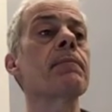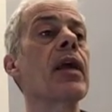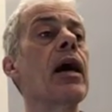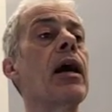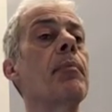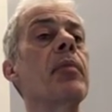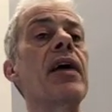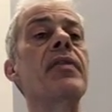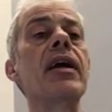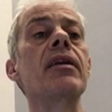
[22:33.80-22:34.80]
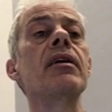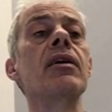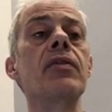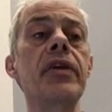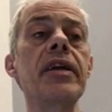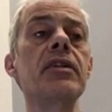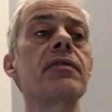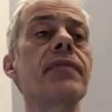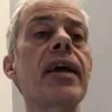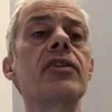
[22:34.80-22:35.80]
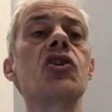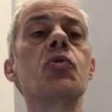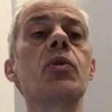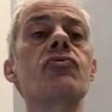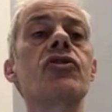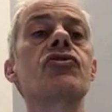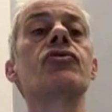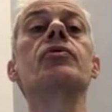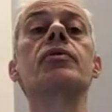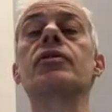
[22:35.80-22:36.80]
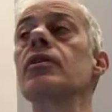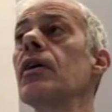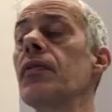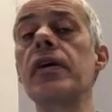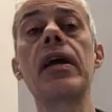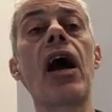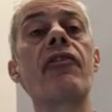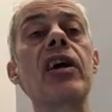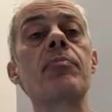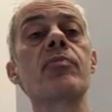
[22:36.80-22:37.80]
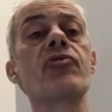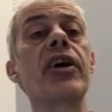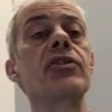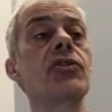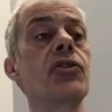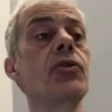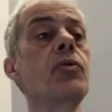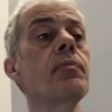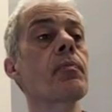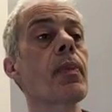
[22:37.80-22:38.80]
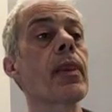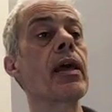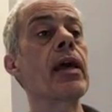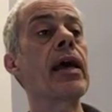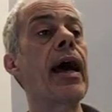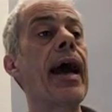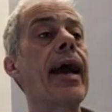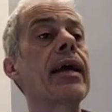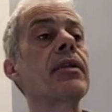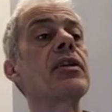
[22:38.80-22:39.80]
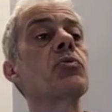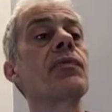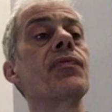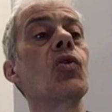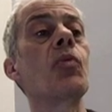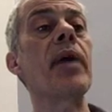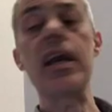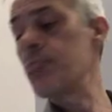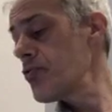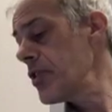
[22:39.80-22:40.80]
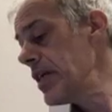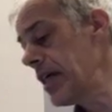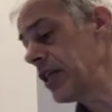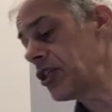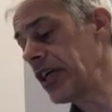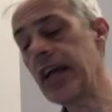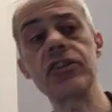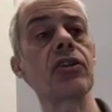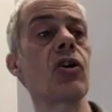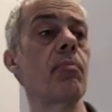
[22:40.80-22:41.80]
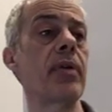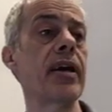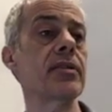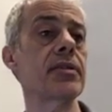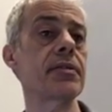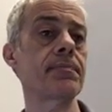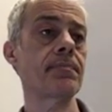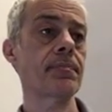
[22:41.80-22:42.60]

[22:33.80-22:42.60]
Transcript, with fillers: um, and then these factors will recruit the RNA polymerase 2 and this will form a pre initiation complex.